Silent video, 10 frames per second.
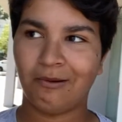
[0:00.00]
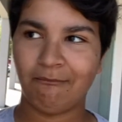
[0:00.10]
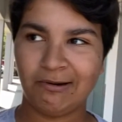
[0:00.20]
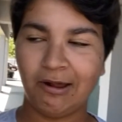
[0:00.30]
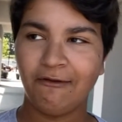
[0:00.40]
We
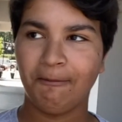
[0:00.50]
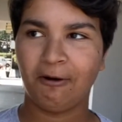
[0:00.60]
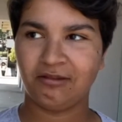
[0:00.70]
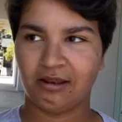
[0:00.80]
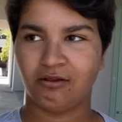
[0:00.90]
don't have our parts
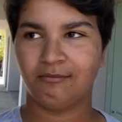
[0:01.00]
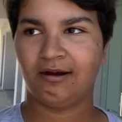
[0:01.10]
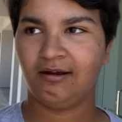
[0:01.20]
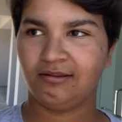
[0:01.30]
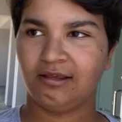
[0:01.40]
yet, so I'm not gonna
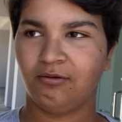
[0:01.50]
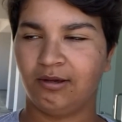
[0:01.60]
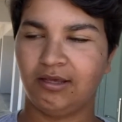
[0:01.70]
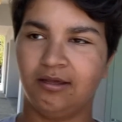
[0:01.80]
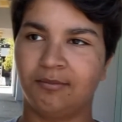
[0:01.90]
say who I
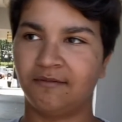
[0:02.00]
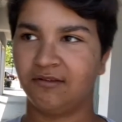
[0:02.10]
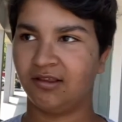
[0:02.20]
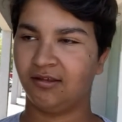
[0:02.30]
am, obviously.